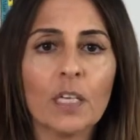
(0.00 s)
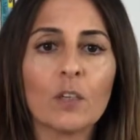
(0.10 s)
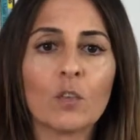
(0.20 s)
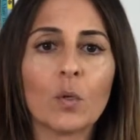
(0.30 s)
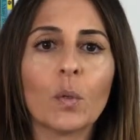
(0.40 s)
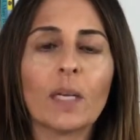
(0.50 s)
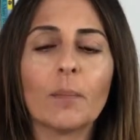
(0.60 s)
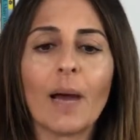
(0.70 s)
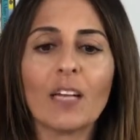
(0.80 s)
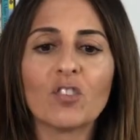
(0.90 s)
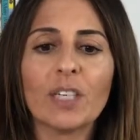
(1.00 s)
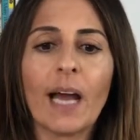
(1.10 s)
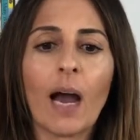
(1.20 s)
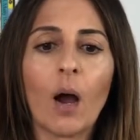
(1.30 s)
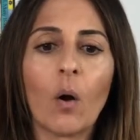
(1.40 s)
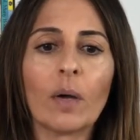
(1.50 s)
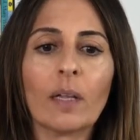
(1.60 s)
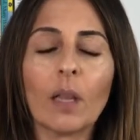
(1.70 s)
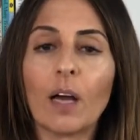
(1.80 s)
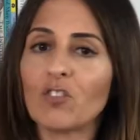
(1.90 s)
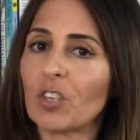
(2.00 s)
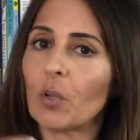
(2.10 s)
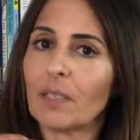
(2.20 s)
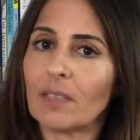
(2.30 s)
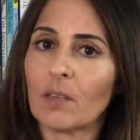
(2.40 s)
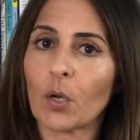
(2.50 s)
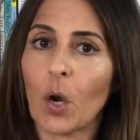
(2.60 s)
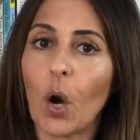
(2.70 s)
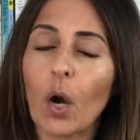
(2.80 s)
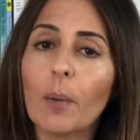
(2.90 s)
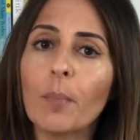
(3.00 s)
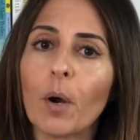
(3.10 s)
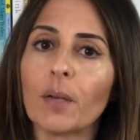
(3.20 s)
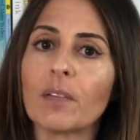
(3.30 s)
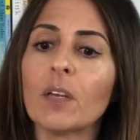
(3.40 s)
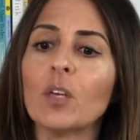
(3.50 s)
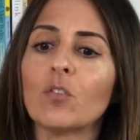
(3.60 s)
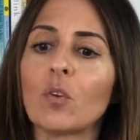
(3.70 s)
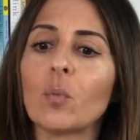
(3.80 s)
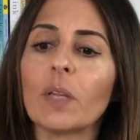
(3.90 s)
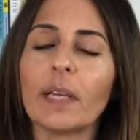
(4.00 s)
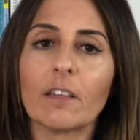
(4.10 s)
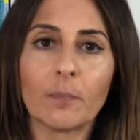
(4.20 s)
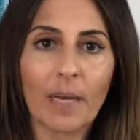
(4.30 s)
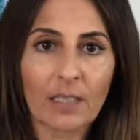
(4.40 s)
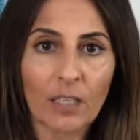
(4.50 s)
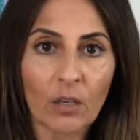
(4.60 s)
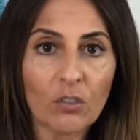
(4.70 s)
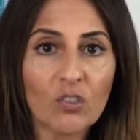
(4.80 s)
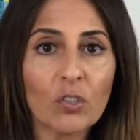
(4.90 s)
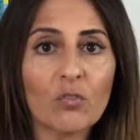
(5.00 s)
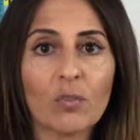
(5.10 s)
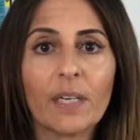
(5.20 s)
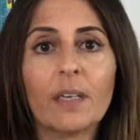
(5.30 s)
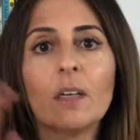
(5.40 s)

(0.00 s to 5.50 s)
So you can imagine how illogical it is on our part to really expect young children